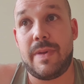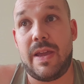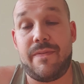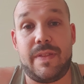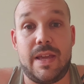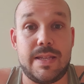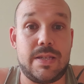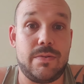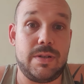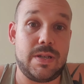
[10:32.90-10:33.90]
If the
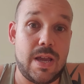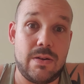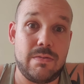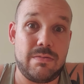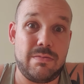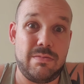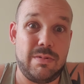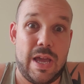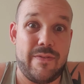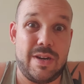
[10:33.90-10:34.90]
answer is no,
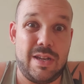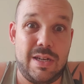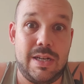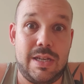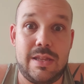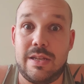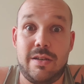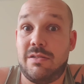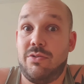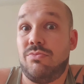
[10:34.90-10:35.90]
you haven't needed it,
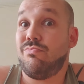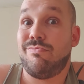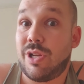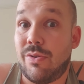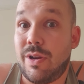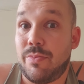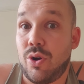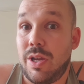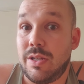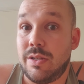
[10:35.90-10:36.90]
then don't
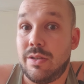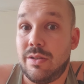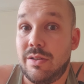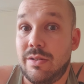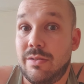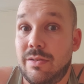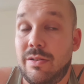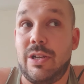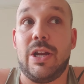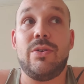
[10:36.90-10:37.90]
upgrade.
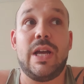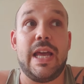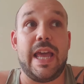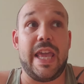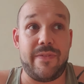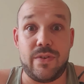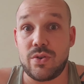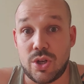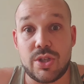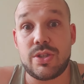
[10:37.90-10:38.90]
You know, if
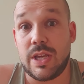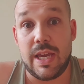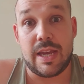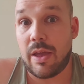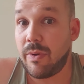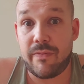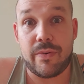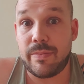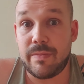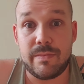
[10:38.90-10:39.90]
you're just coming
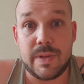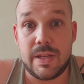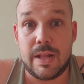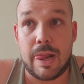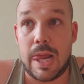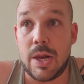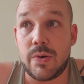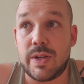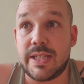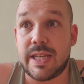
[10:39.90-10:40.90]
from,
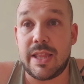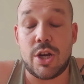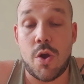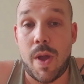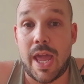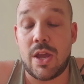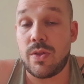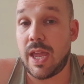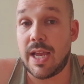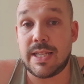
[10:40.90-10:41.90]
let's say the Note 8
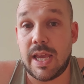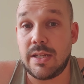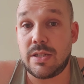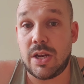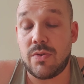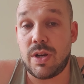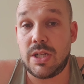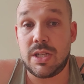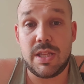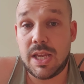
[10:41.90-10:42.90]
or the S8
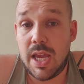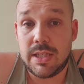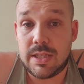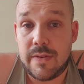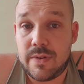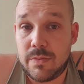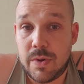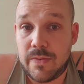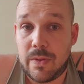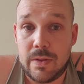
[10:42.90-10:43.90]
generation, then yeah, it's definitely
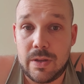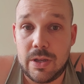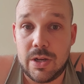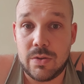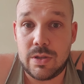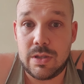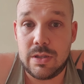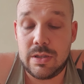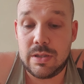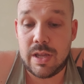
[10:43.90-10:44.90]
worth
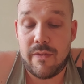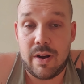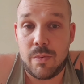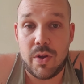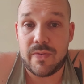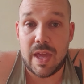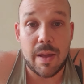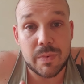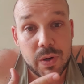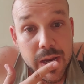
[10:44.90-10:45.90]
the
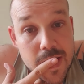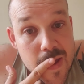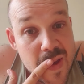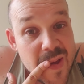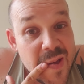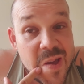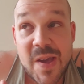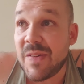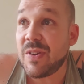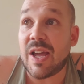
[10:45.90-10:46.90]
upgrade.
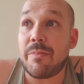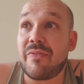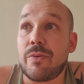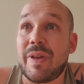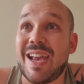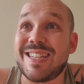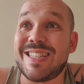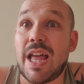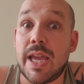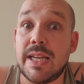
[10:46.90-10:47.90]
If you're coming from an
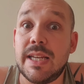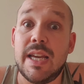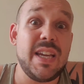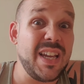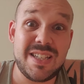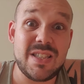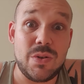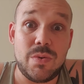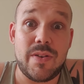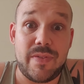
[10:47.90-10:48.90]
S9, it's
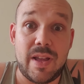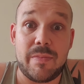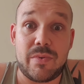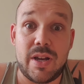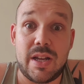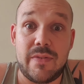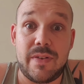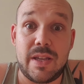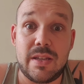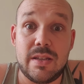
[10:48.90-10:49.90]
still worth the upgrade, I
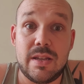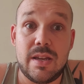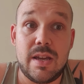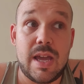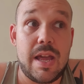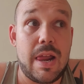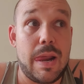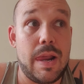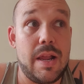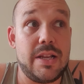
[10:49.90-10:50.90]
think.
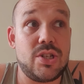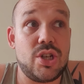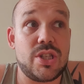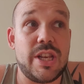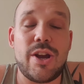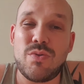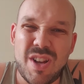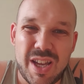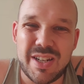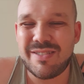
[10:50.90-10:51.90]
It's just the Note
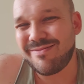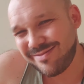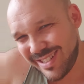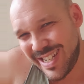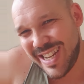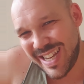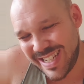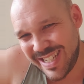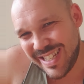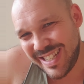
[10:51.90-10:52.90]
9.
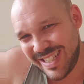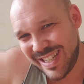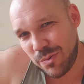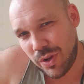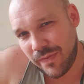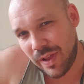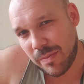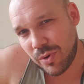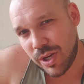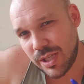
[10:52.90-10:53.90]
Is it worth the
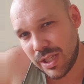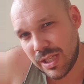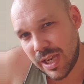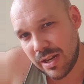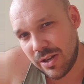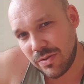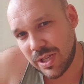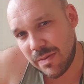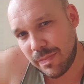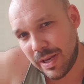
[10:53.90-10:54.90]
upgrade to the Note
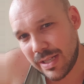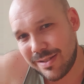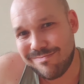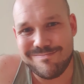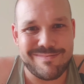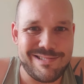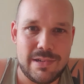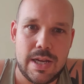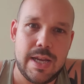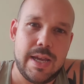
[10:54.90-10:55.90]
10 Plus?
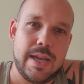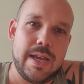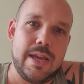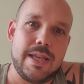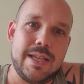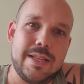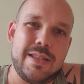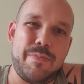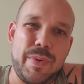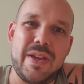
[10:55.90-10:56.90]

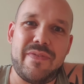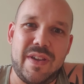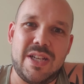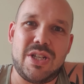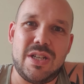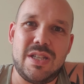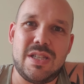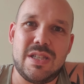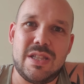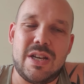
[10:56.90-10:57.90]
The big
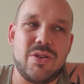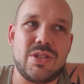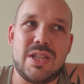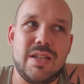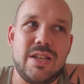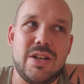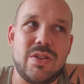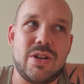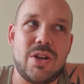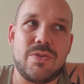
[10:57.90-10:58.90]
features the Note
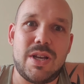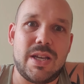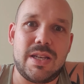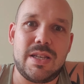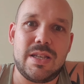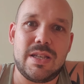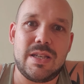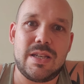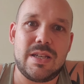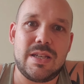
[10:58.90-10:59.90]
9
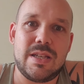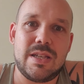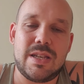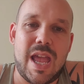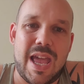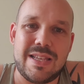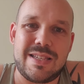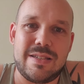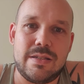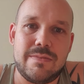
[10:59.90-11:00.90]

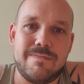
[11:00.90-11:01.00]
has.